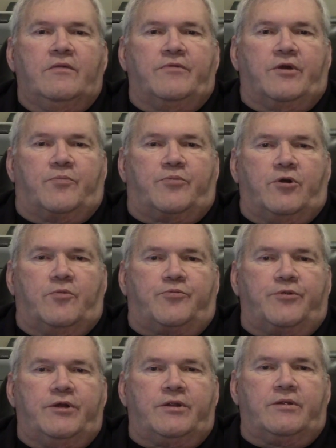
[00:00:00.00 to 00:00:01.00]
the
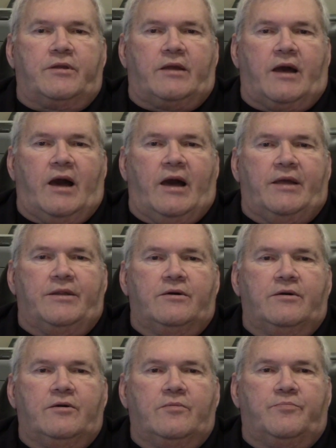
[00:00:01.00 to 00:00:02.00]
appropriate guide
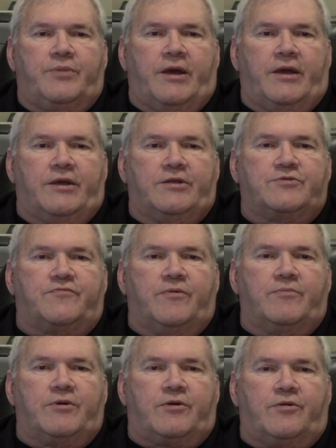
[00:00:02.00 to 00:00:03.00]
page
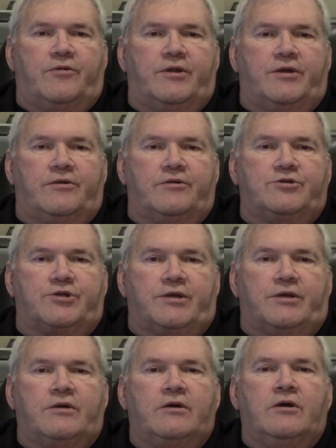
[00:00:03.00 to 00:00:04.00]
from the current
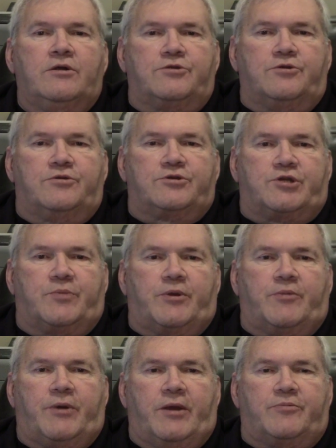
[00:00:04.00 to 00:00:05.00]
ERG to the
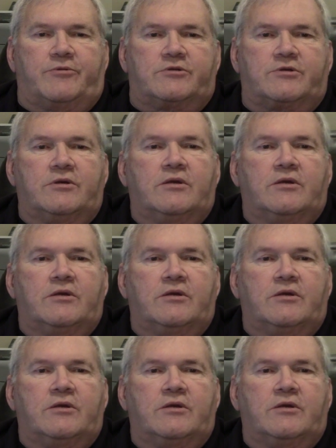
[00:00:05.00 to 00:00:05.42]
shipping papers.